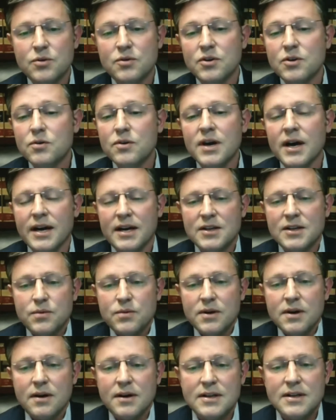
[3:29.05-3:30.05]
new guidance
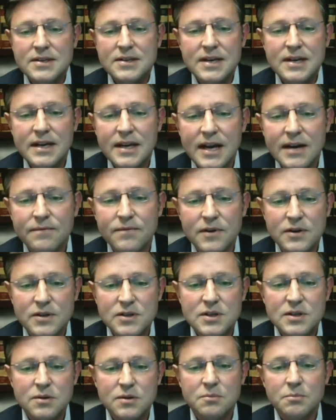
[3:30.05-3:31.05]
regarding state
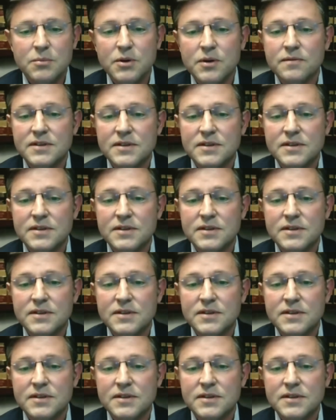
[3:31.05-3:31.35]
efforts to remove